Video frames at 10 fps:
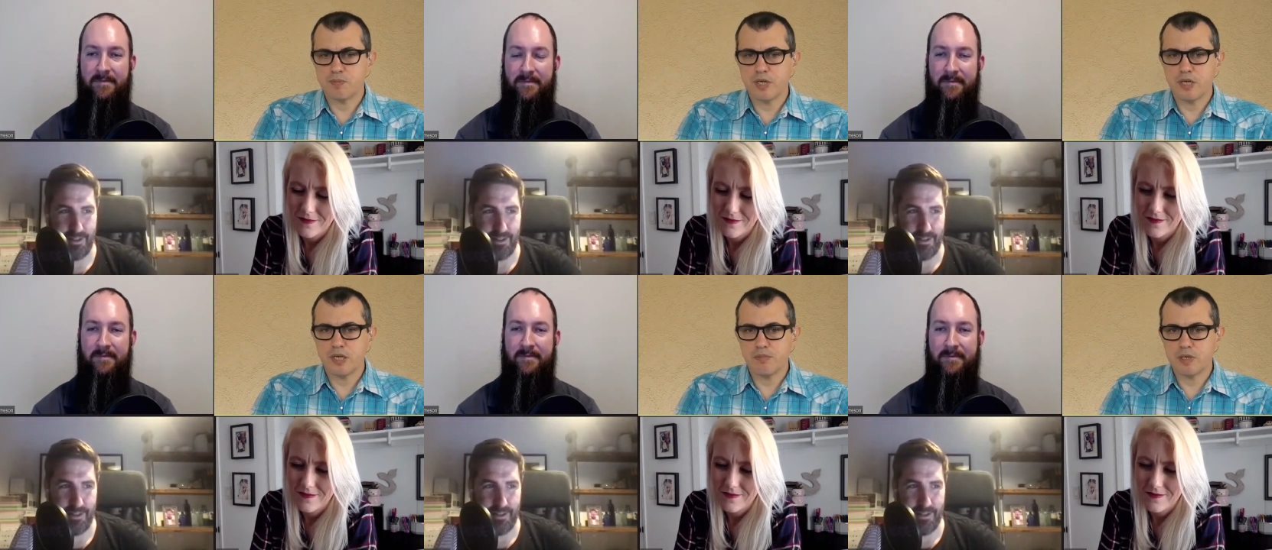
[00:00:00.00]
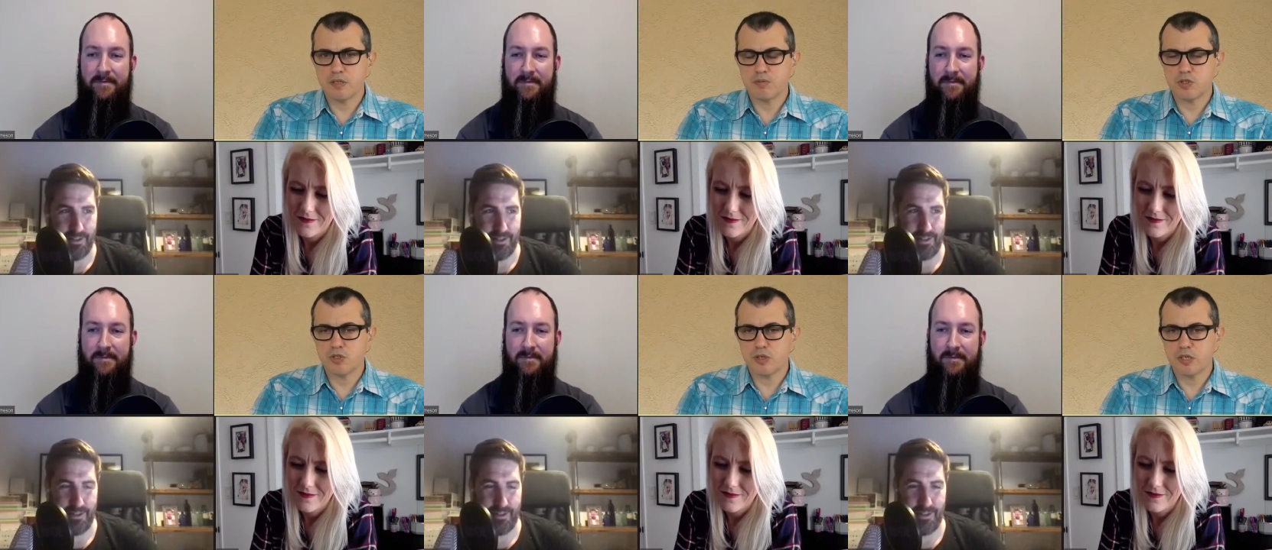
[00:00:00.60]
Speaker 1: been an email that
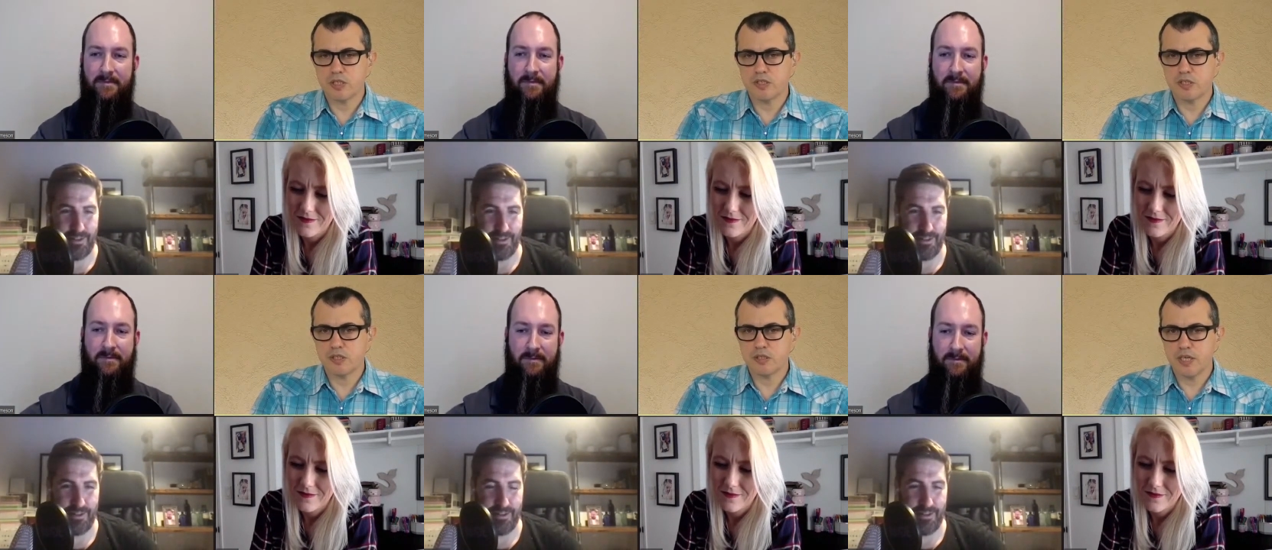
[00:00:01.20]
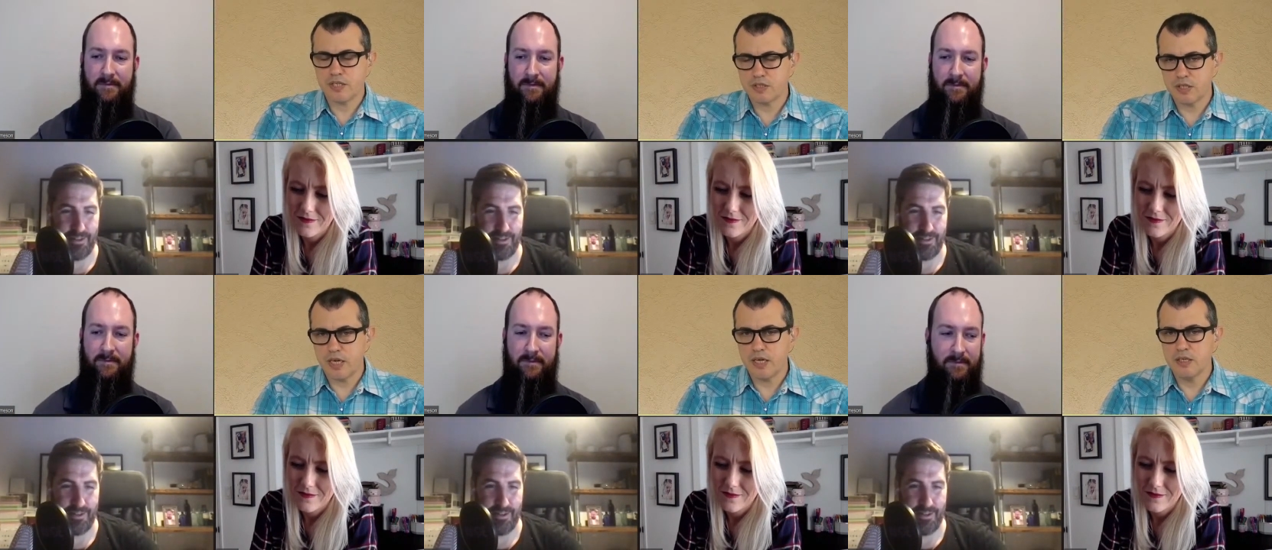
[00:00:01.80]
was circulating
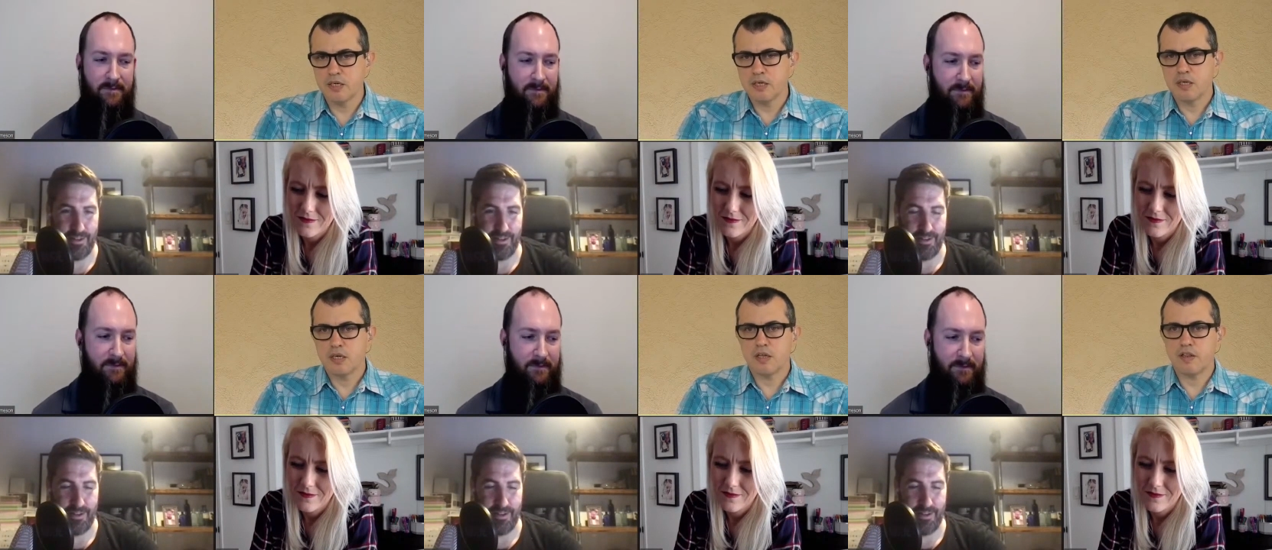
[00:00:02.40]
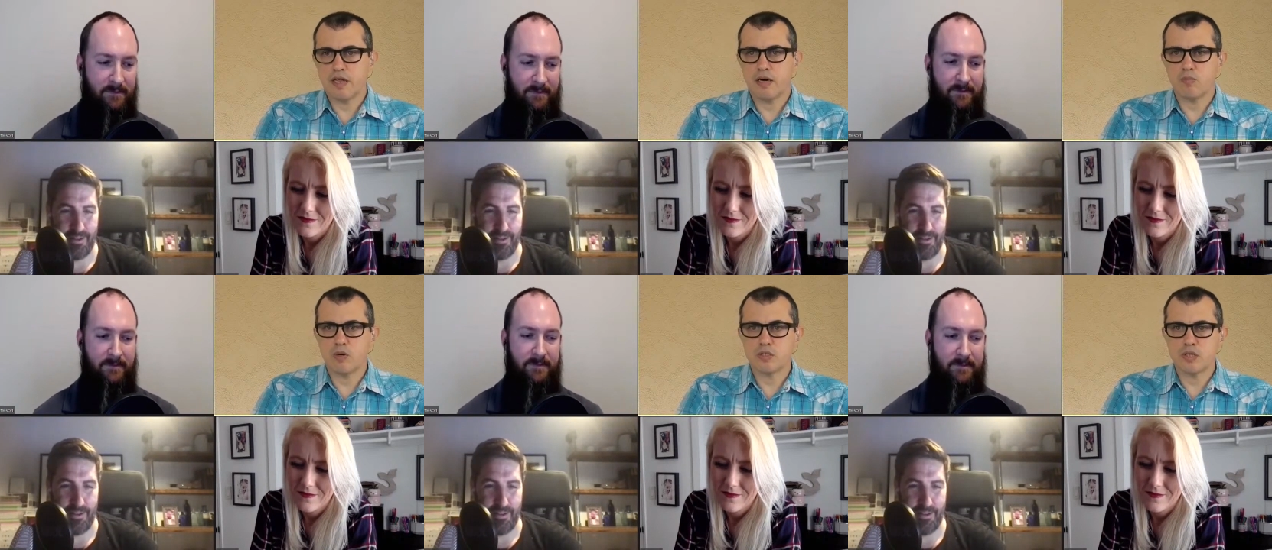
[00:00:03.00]
yesterday that
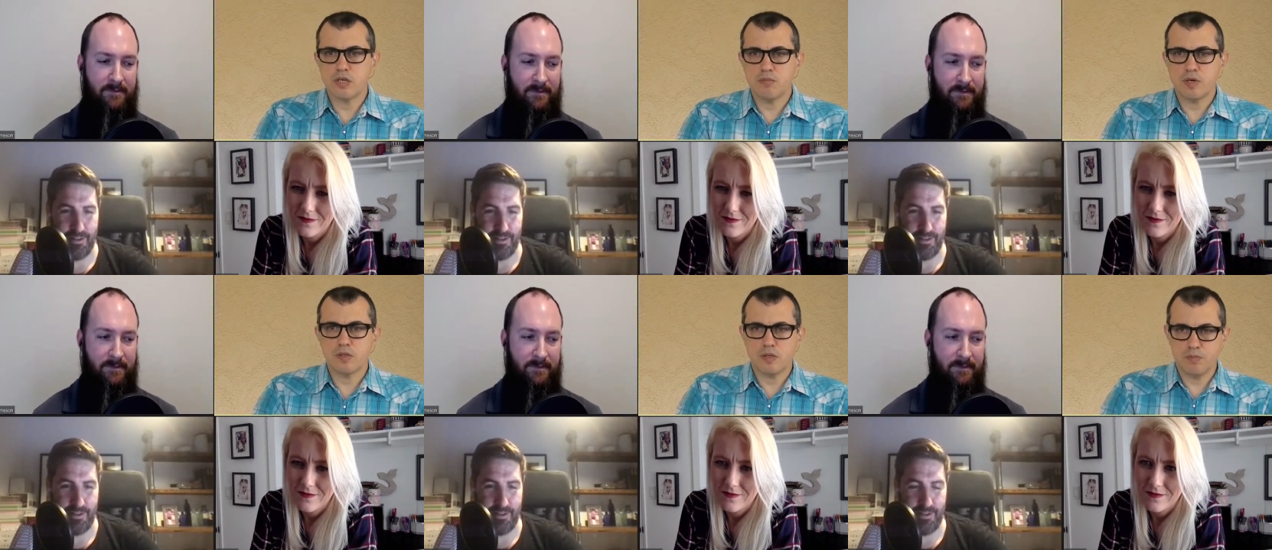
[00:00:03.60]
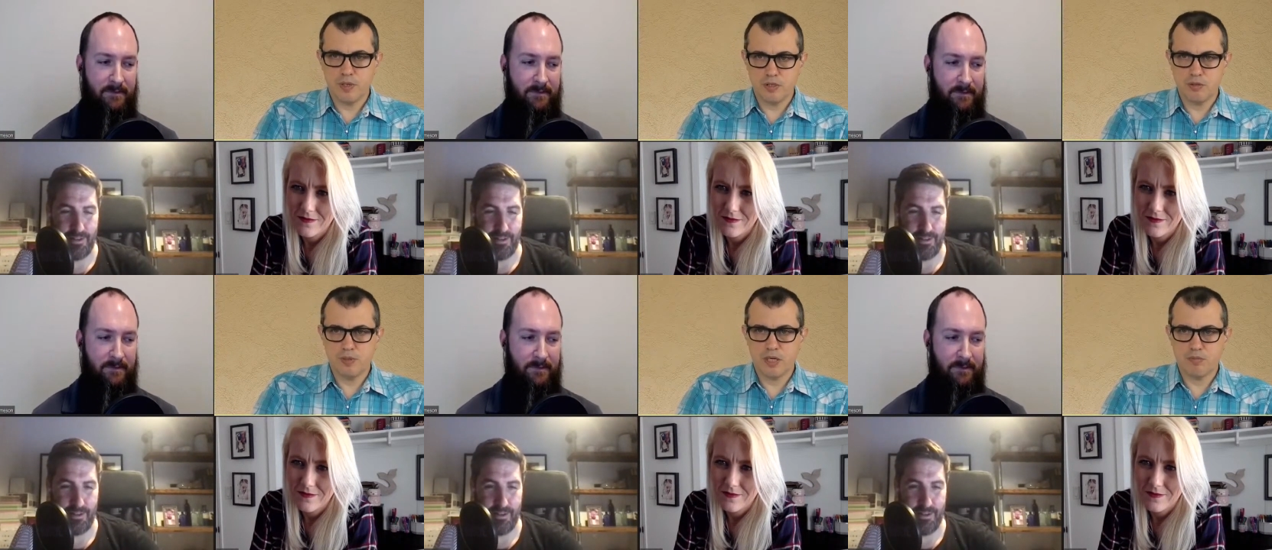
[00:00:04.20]
was an email that appeared
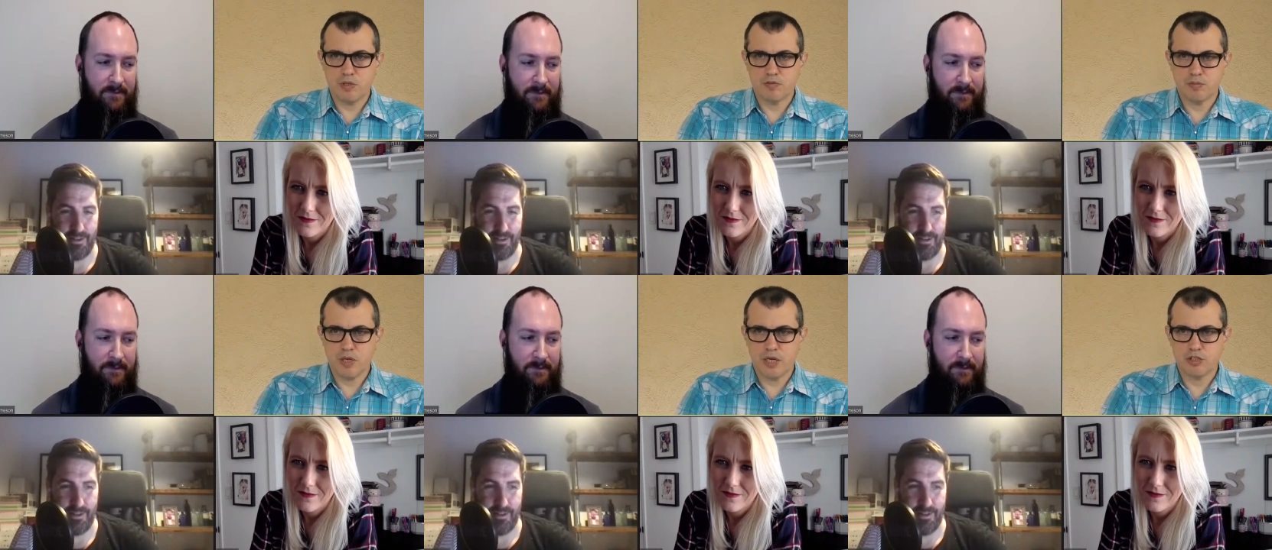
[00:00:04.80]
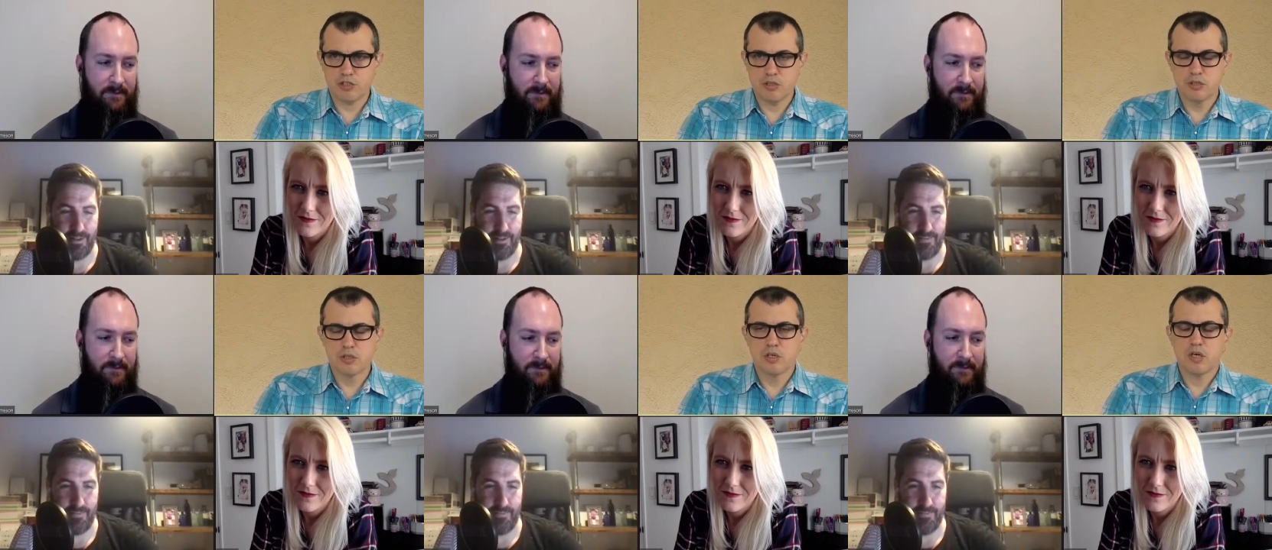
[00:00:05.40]
to be coming from Ledger
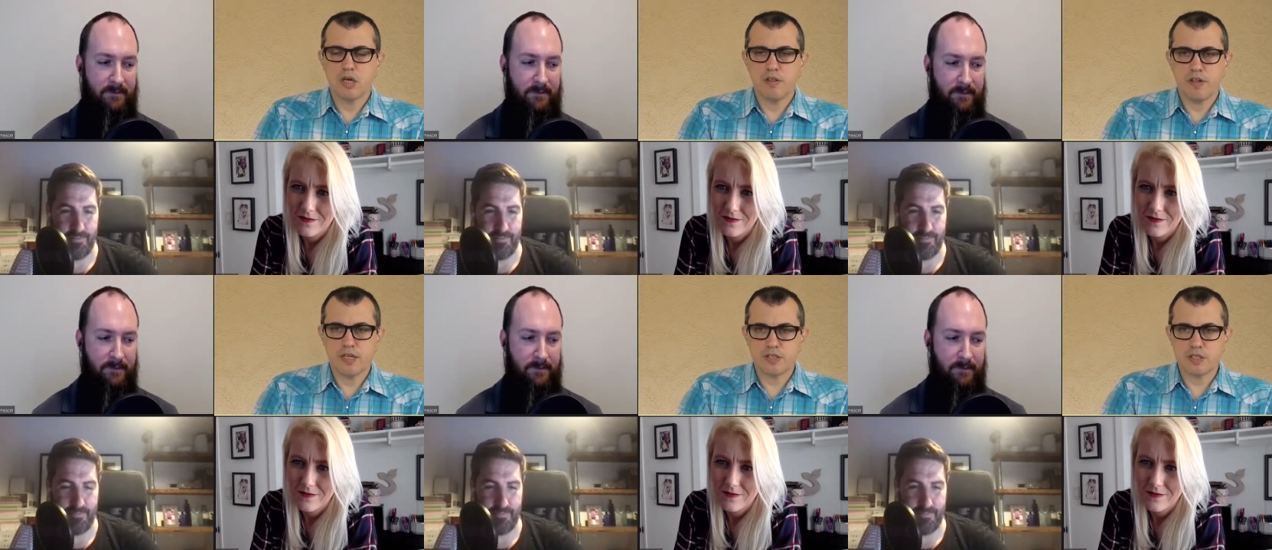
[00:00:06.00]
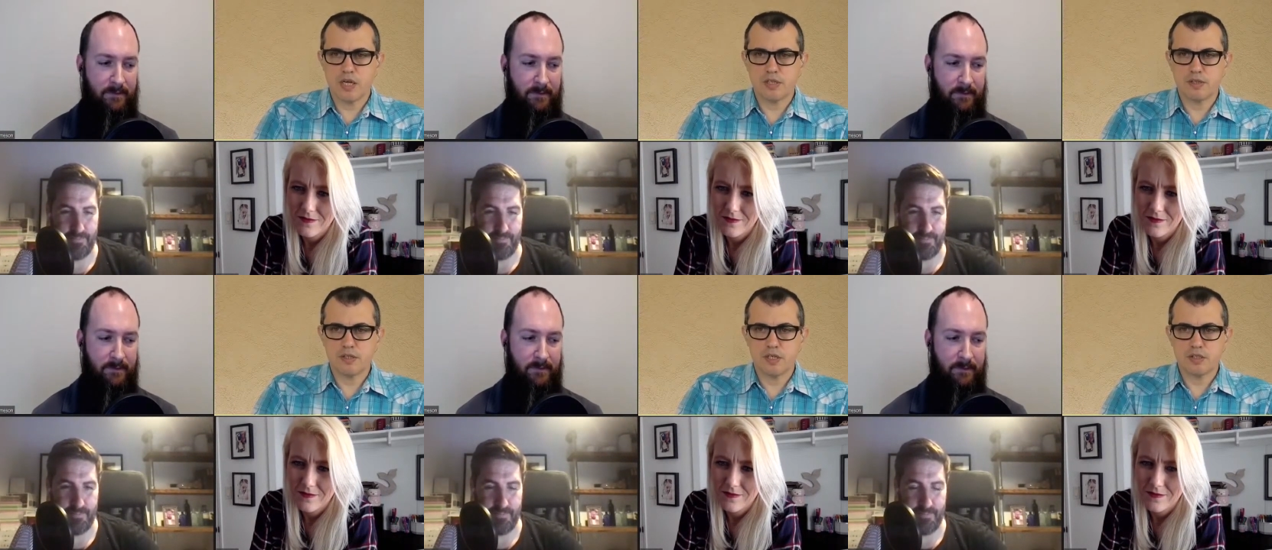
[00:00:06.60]
that
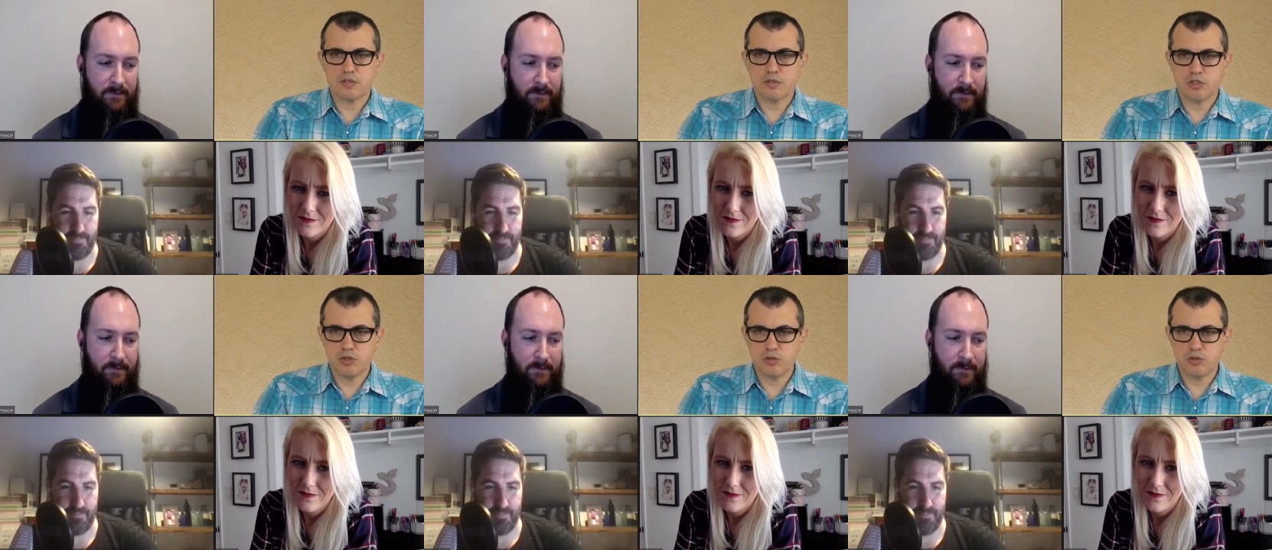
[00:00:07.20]
said that due